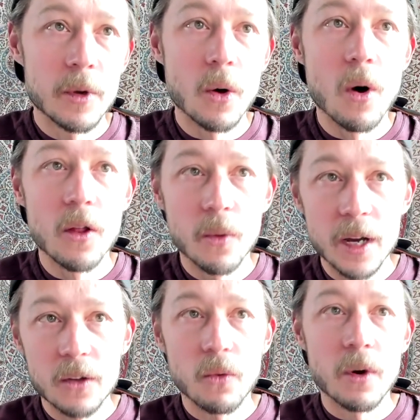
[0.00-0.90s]
we go all the way
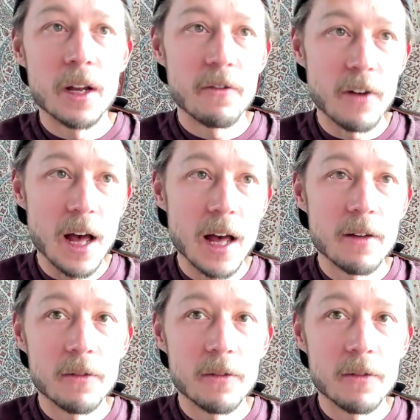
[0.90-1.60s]
to 25.